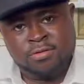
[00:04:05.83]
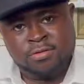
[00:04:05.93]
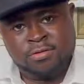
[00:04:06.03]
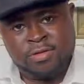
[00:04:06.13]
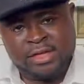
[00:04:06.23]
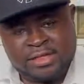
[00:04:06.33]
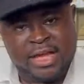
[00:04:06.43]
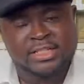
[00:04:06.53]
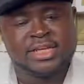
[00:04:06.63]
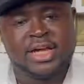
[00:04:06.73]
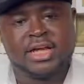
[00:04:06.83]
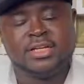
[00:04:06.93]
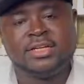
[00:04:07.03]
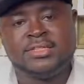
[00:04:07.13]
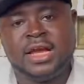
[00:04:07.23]
the data
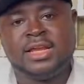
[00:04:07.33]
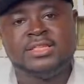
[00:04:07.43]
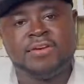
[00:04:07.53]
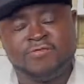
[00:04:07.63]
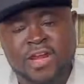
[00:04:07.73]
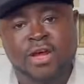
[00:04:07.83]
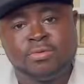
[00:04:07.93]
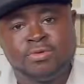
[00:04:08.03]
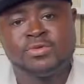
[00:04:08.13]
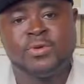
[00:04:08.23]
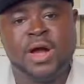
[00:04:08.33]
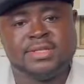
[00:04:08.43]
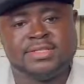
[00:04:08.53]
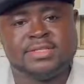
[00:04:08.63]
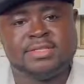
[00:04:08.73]
that is available to
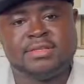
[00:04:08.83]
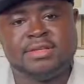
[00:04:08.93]
us